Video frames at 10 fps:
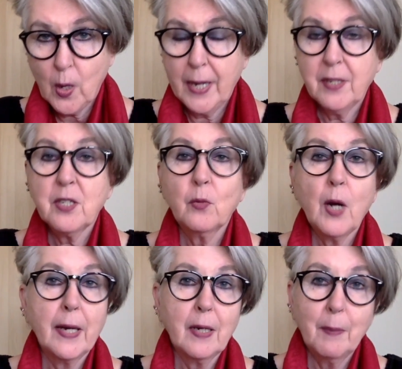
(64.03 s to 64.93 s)
way to
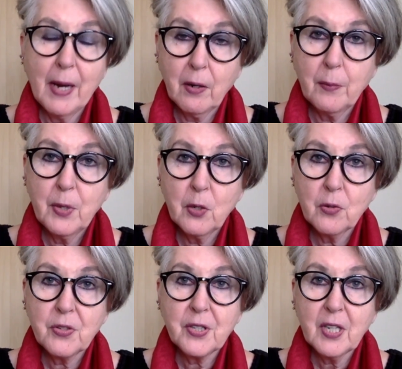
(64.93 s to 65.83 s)
write about
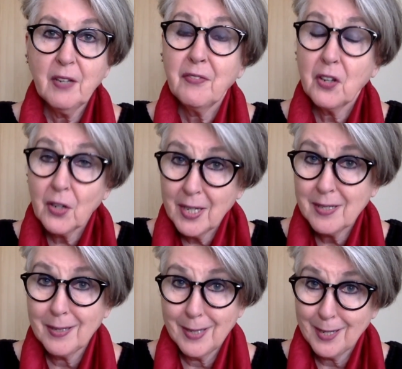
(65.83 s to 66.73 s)
abuse, if there
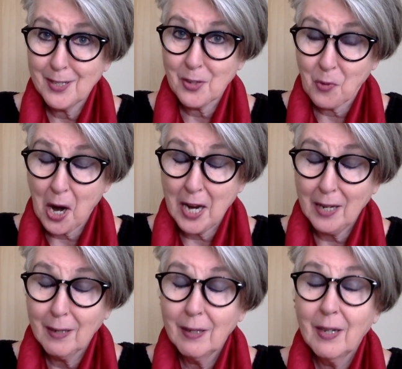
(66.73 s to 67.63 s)
is an easy way,
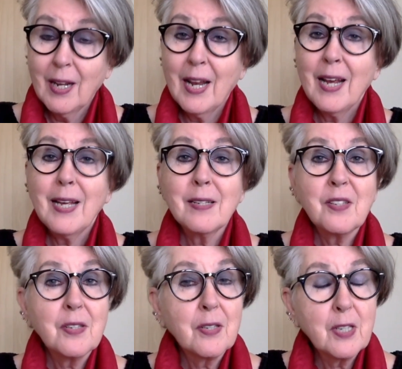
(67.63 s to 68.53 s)

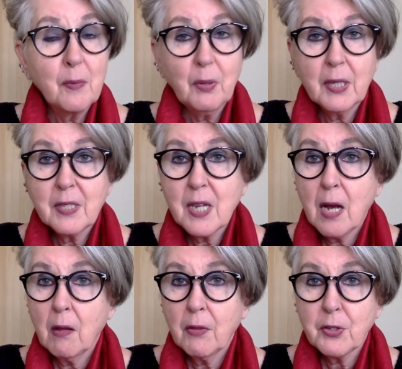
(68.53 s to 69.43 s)
is to simply
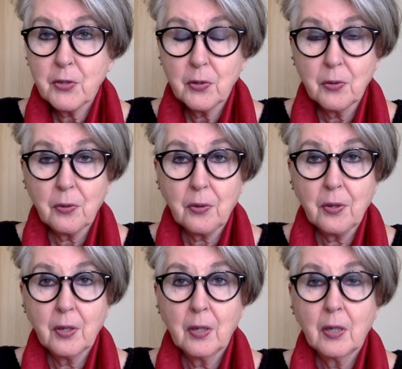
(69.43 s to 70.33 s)
tell the truth.
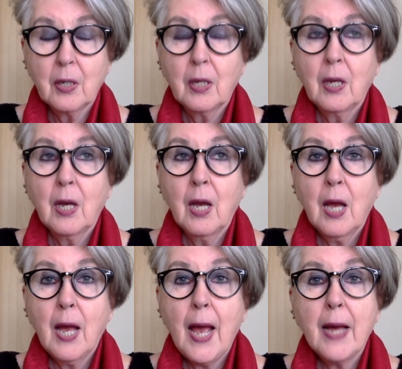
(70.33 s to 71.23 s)

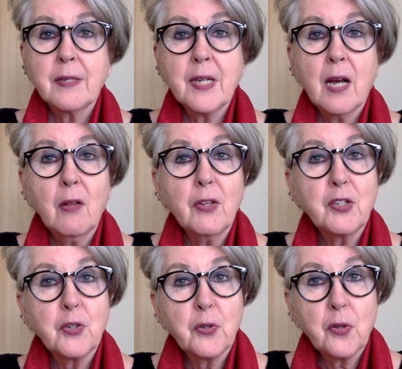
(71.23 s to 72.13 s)
And tell the
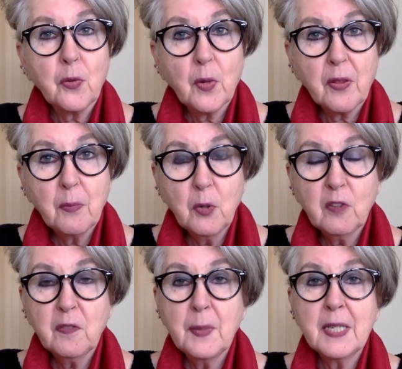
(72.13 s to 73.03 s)
truth with
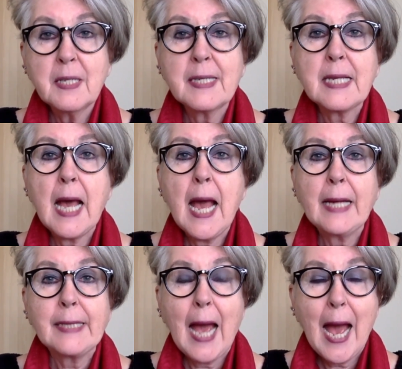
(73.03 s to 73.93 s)
movements
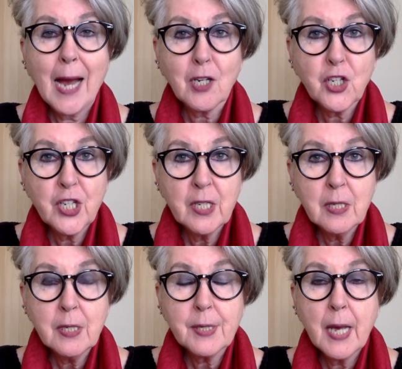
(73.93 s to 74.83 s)
and
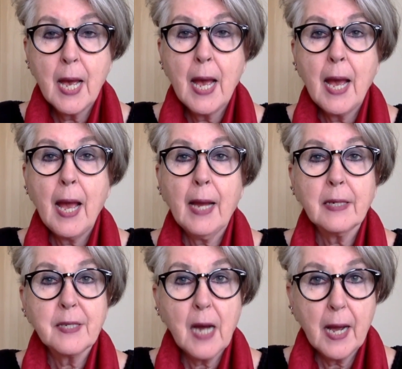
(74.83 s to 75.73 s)
actions
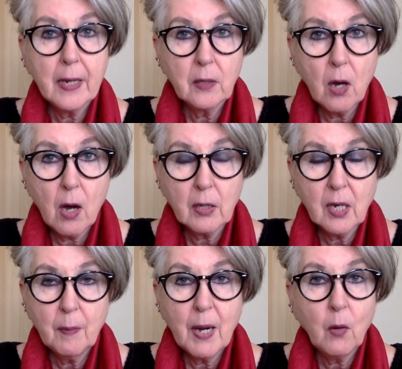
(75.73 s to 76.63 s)
and dialogue
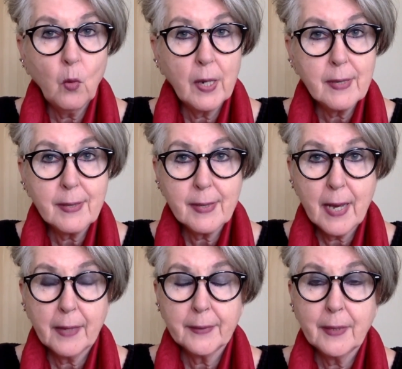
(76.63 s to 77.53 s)
about what is
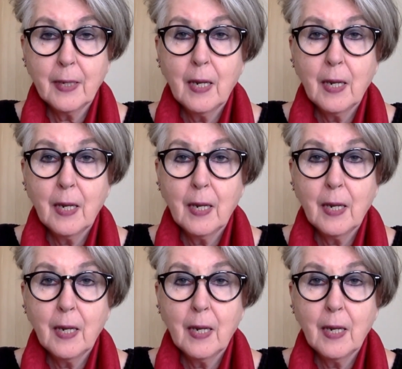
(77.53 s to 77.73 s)
said.